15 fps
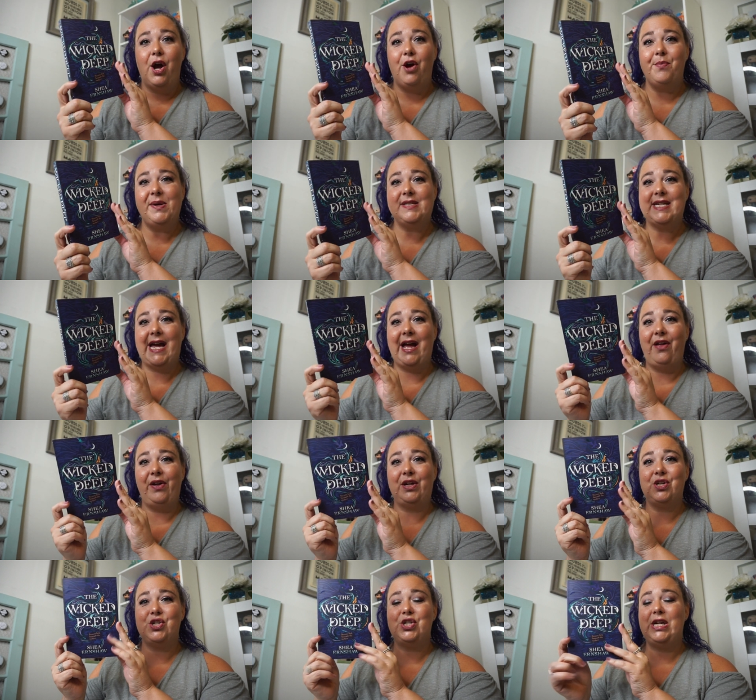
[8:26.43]
a
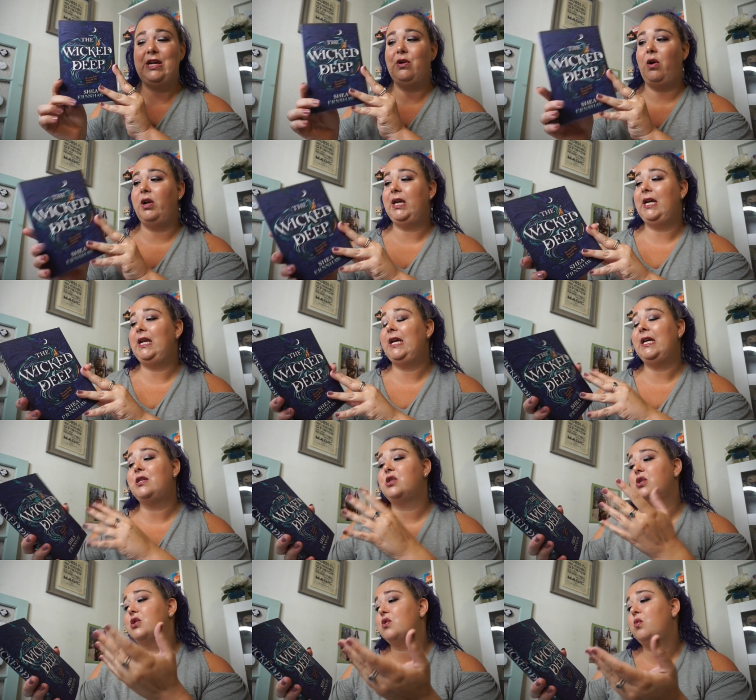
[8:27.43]
metallic sheen on it.
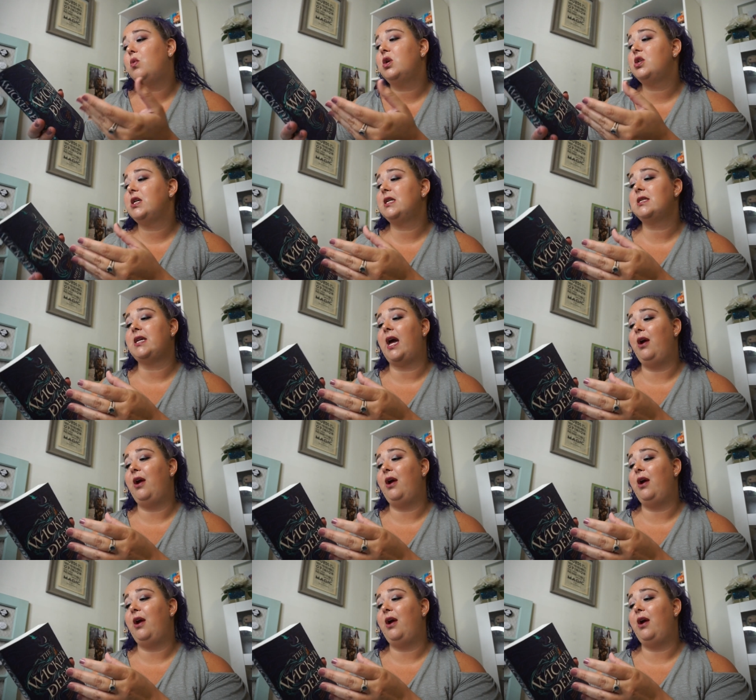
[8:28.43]
It's just gorgeous.